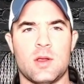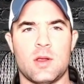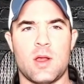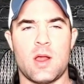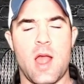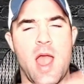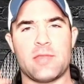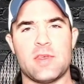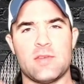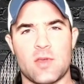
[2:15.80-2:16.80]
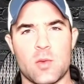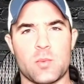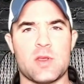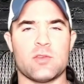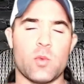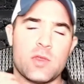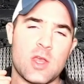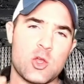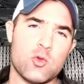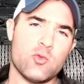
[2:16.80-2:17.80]
uh, at these companies. And when they
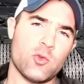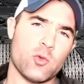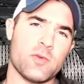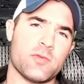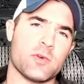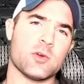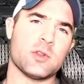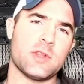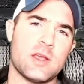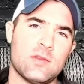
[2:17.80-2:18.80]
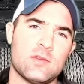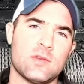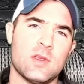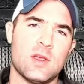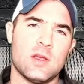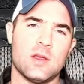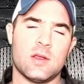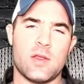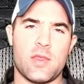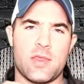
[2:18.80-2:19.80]
use your referral links,
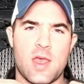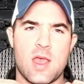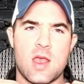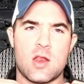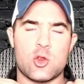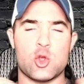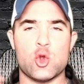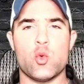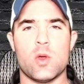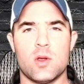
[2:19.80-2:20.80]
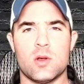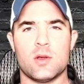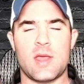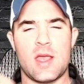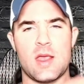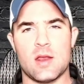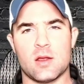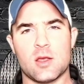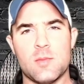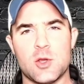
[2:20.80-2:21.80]
then you will gain a
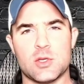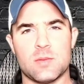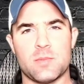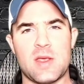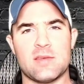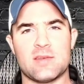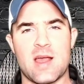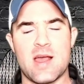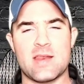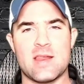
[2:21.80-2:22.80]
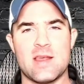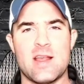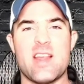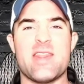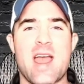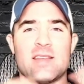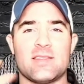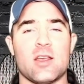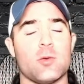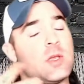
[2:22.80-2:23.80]
commission based on that
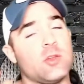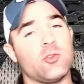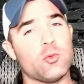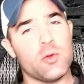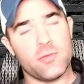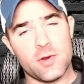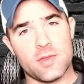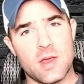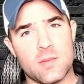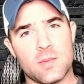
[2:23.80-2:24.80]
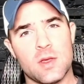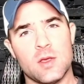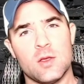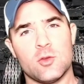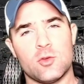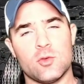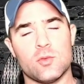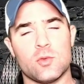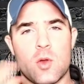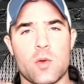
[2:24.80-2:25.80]
sale because you referred them to
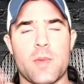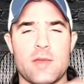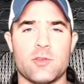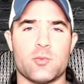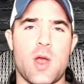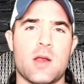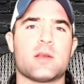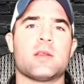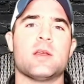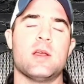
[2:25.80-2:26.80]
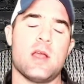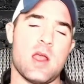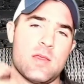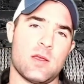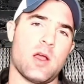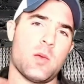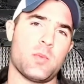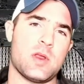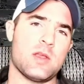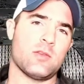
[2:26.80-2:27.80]
go and buy this product. And the
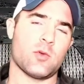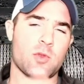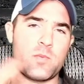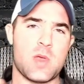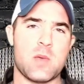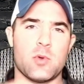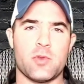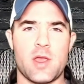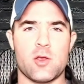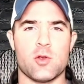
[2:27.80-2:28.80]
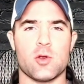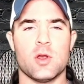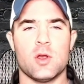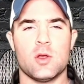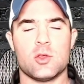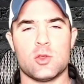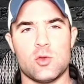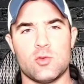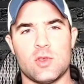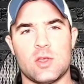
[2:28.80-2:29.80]
companies or the people that you're
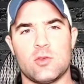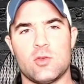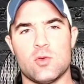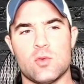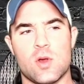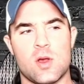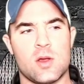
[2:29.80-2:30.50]
using to uh,